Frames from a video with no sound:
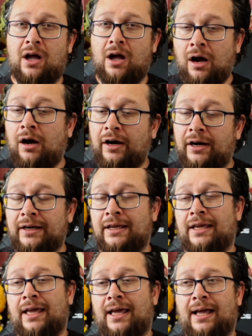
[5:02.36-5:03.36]
are,
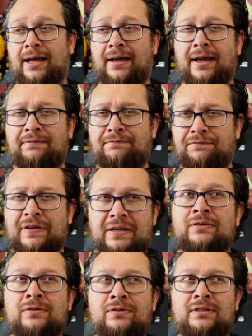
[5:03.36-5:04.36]
it
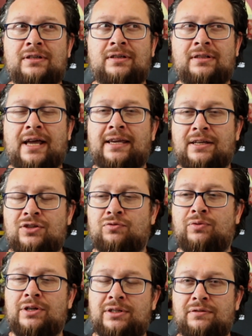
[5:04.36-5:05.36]
feels like it's
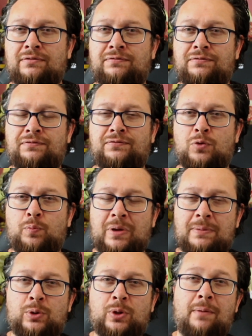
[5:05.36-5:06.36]
written for
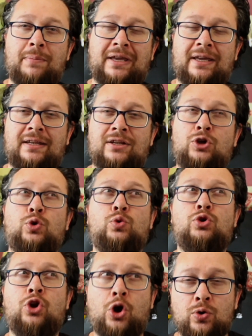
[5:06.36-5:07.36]
people coming in who
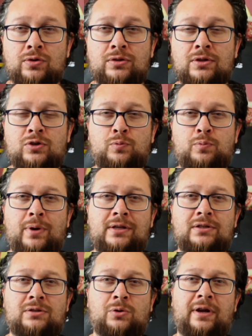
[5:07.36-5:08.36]
know the Superman
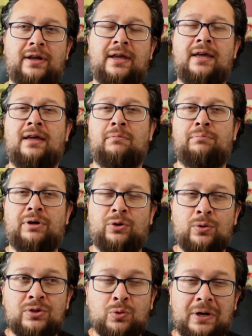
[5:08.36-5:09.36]
story, but
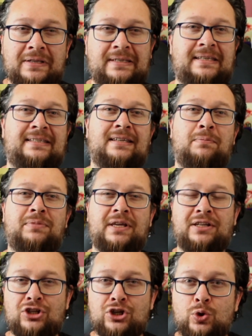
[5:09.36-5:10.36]
also want to see
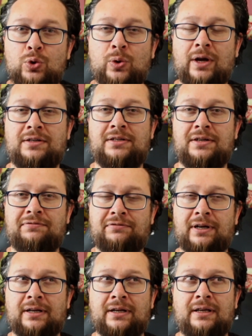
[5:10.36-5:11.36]
something new and
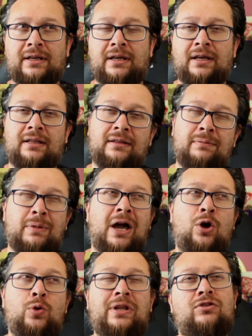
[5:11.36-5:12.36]
different. Now, my
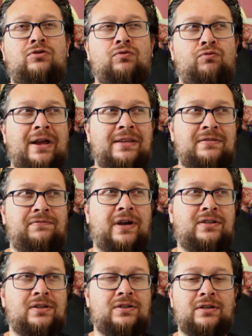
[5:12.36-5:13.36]
only
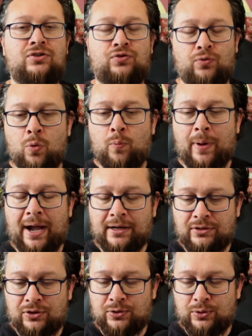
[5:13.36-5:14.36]
reservations and drawback
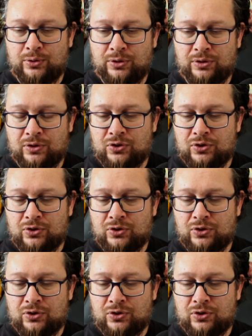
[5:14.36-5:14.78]
to the